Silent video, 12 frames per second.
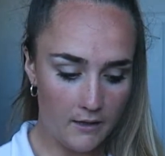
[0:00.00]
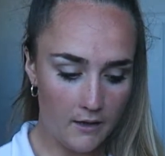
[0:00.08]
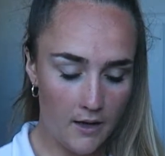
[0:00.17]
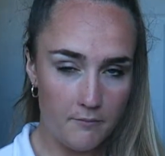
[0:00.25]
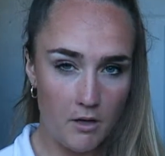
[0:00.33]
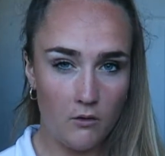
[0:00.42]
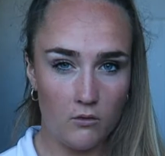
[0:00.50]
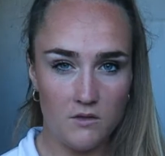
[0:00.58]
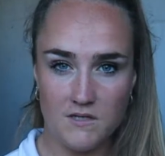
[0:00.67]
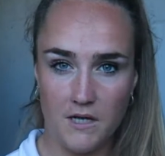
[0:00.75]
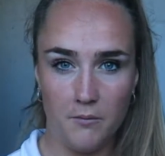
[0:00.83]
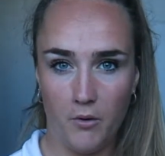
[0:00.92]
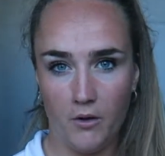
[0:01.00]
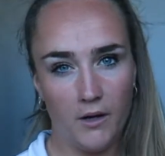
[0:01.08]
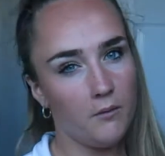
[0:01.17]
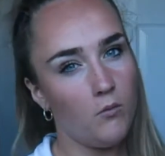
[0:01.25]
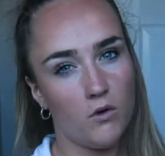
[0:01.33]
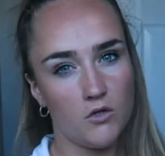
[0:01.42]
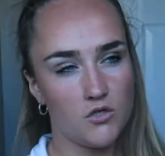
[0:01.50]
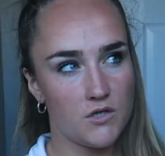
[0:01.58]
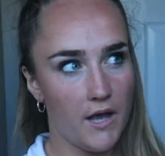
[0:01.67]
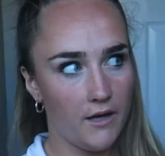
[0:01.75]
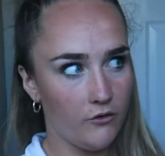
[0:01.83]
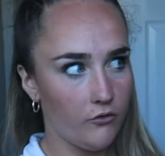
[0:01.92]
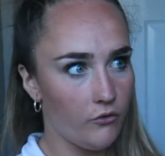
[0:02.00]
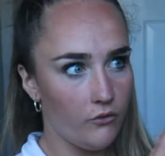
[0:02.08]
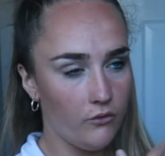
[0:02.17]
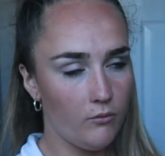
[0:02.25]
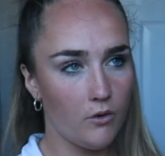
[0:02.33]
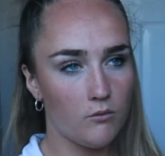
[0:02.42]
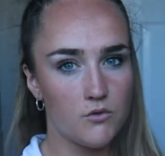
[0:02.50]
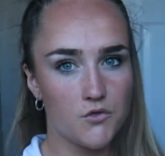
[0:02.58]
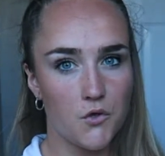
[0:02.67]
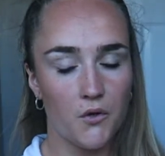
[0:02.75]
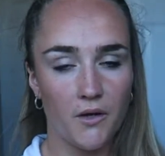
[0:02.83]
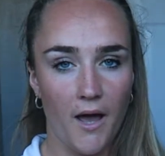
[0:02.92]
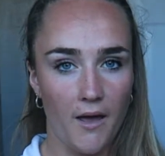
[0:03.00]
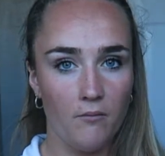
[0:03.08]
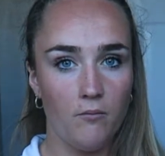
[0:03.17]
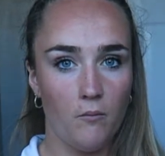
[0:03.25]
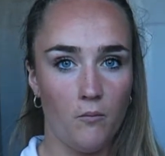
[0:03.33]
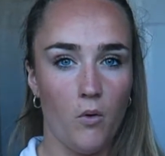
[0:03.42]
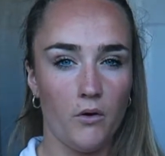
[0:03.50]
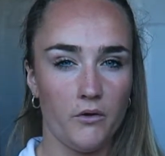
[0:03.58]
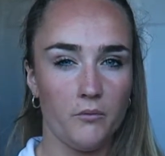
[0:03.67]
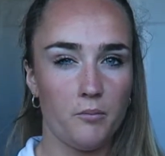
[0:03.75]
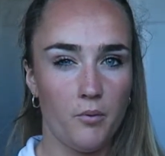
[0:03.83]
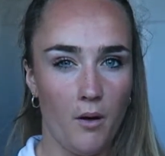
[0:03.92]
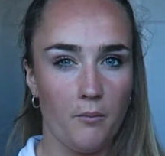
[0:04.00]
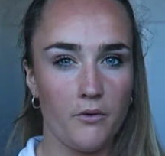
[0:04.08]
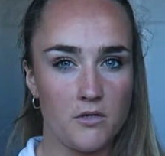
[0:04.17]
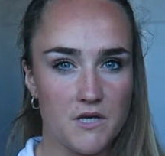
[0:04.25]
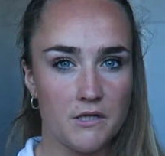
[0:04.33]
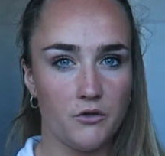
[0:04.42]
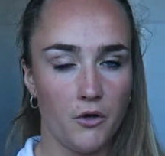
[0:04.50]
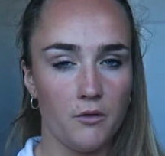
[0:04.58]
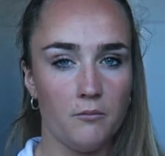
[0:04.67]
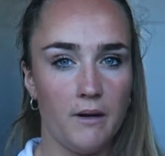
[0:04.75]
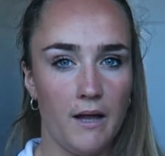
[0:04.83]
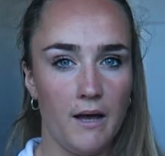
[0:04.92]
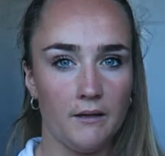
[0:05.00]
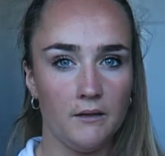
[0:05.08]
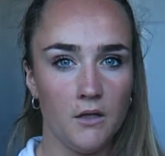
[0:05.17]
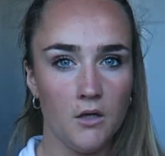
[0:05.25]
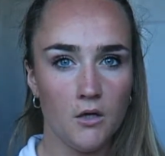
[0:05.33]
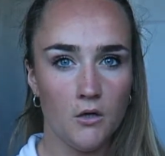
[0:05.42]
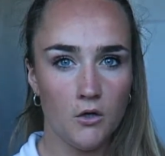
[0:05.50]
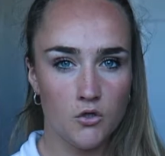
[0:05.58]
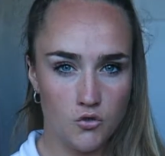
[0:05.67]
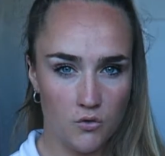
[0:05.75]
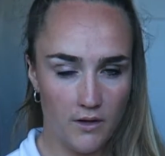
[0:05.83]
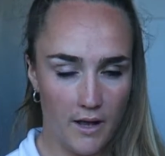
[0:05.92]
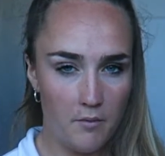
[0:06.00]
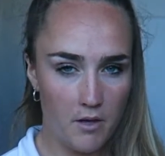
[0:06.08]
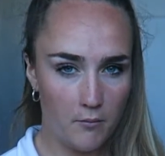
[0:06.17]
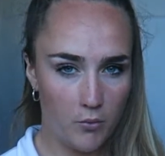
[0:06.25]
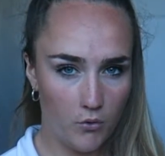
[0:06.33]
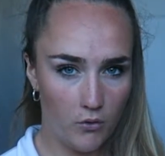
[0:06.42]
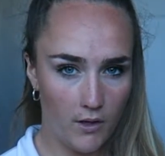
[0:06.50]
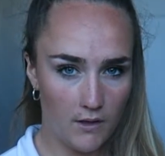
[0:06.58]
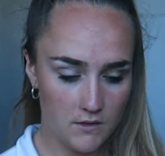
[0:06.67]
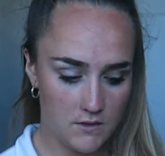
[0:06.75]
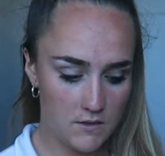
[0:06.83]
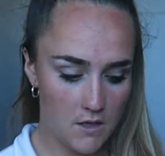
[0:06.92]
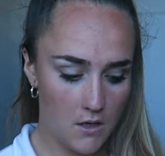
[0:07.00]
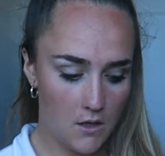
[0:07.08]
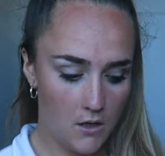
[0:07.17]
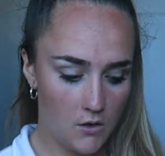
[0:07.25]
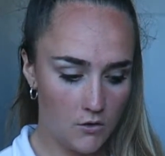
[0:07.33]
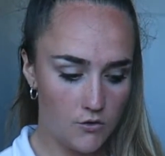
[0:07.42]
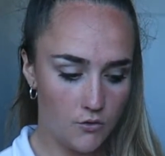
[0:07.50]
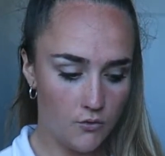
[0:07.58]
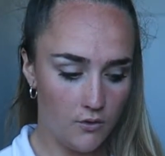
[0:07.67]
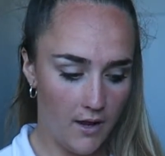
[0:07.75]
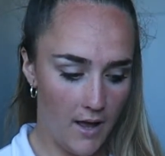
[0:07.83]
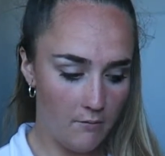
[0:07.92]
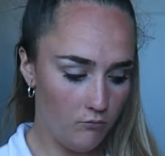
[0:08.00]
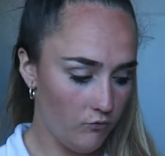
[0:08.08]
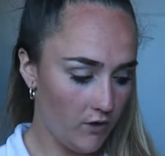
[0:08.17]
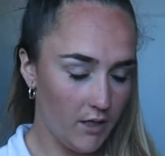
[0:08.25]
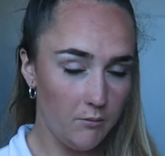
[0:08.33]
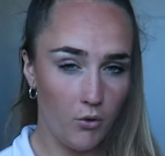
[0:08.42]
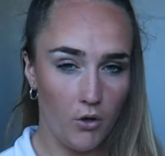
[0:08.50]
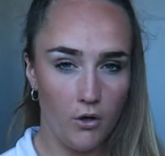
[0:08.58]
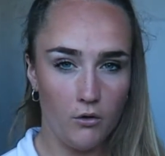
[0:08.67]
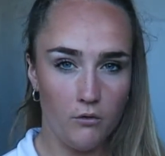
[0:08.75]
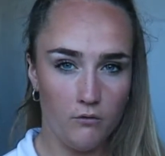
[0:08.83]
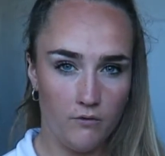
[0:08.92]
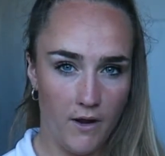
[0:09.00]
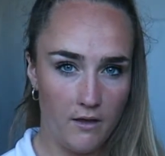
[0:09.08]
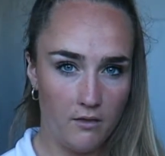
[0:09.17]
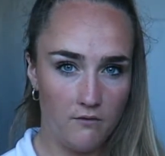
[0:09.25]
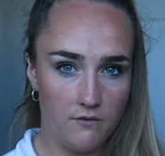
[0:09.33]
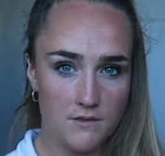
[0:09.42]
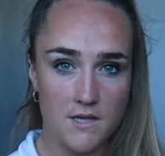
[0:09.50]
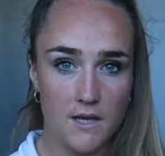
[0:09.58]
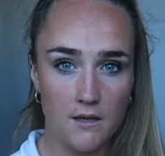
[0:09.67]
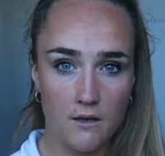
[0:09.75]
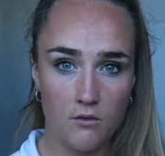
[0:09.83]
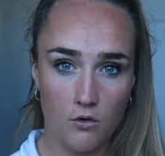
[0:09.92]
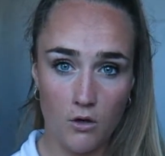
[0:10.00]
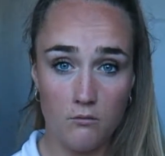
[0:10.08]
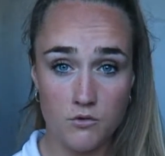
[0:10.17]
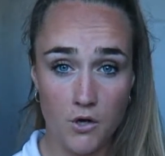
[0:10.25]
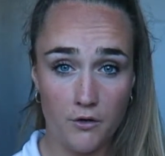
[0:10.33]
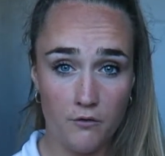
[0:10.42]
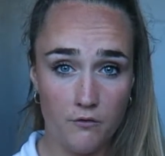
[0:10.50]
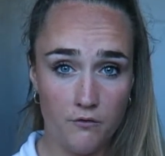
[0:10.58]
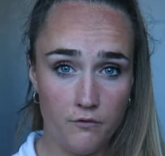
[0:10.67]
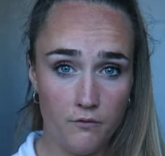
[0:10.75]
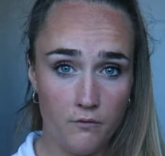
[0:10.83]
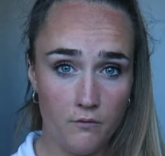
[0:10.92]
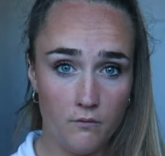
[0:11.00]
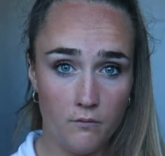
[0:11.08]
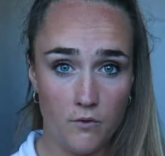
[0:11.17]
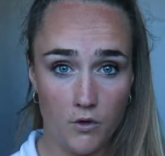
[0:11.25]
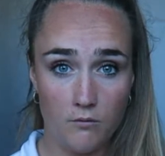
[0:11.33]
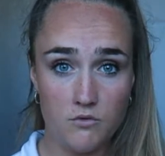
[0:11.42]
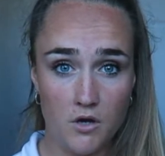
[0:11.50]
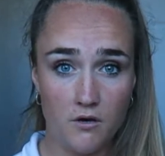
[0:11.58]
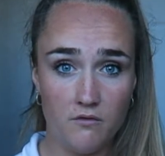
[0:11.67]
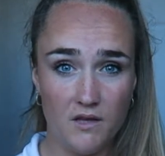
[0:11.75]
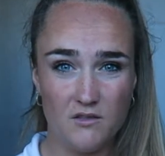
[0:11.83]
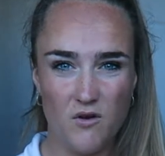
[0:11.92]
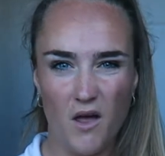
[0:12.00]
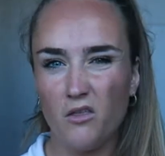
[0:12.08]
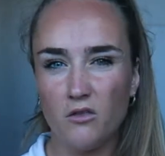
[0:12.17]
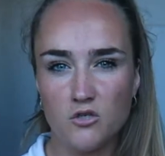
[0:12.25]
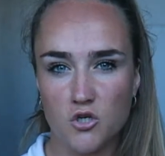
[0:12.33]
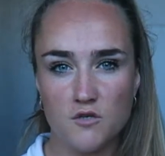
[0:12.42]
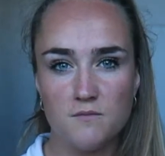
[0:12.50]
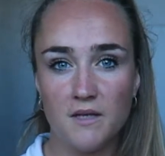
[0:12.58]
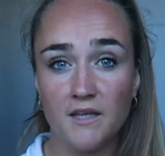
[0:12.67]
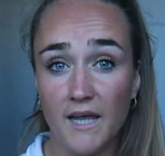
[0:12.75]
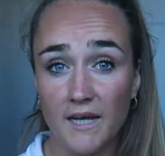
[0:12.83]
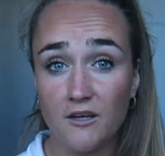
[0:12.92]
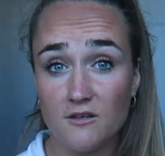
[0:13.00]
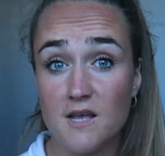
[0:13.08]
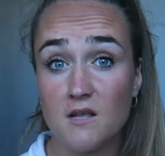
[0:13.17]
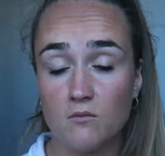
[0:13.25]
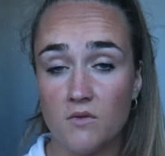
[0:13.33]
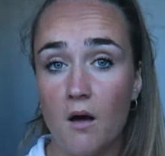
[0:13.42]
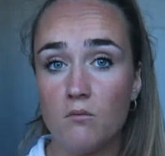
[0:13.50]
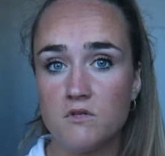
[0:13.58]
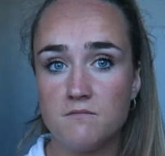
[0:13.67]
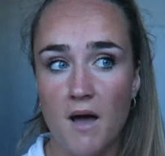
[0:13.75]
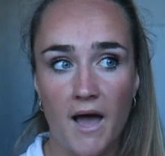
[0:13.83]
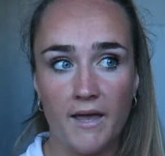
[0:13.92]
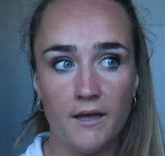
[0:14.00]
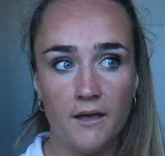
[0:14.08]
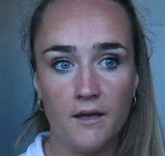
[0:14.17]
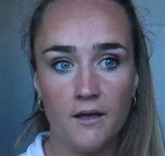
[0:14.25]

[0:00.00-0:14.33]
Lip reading: not going to sit about anymore and just kind of do what I was doing. I wanted to proper sit down and plan so that I make progress, so that I'm really proud of like the physique that comes out of that comes out of this, rather than just maintaining, because that was my